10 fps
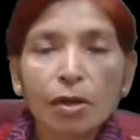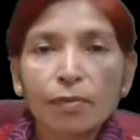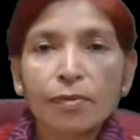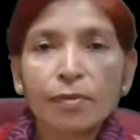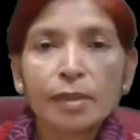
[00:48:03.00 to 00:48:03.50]

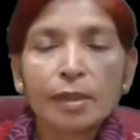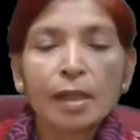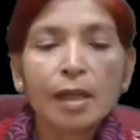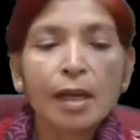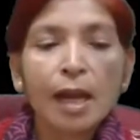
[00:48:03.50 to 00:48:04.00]
of
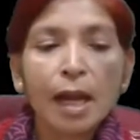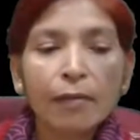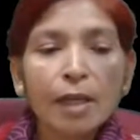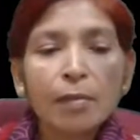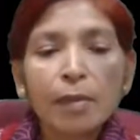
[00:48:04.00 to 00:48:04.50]

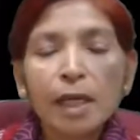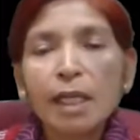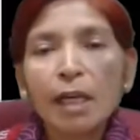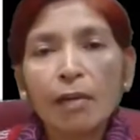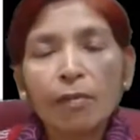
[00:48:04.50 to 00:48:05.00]
having
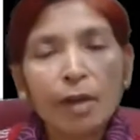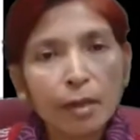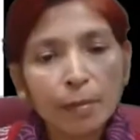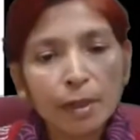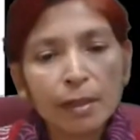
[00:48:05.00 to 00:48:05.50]
money
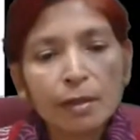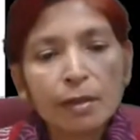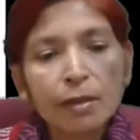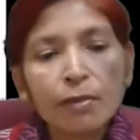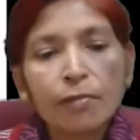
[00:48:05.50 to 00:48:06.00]
available
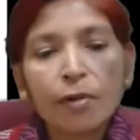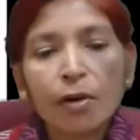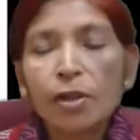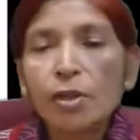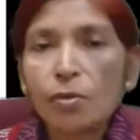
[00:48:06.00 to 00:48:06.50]

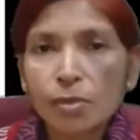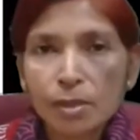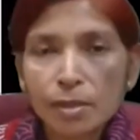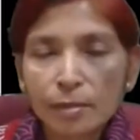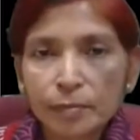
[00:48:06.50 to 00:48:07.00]
for
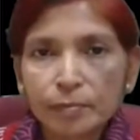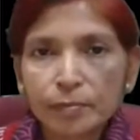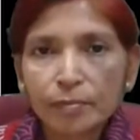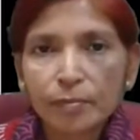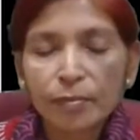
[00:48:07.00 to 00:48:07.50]
use.
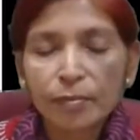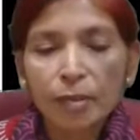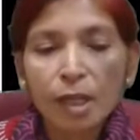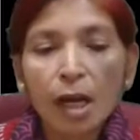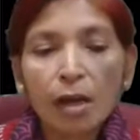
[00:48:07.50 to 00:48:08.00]

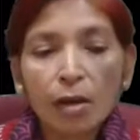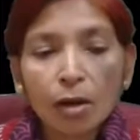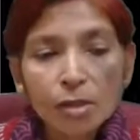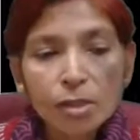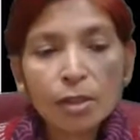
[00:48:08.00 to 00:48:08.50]
A
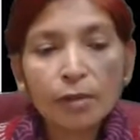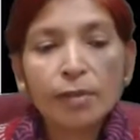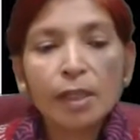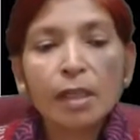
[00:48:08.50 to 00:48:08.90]
cost to